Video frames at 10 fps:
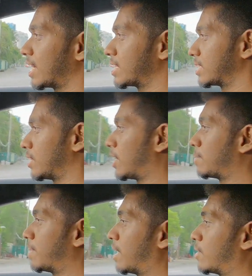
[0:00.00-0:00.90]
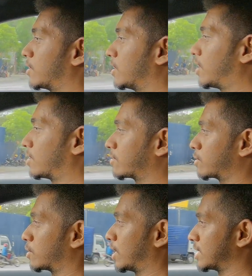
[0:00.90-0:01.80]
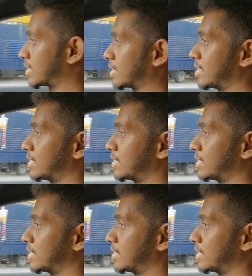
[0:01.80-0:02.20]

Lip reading: has a lot of power, a lot of grunt.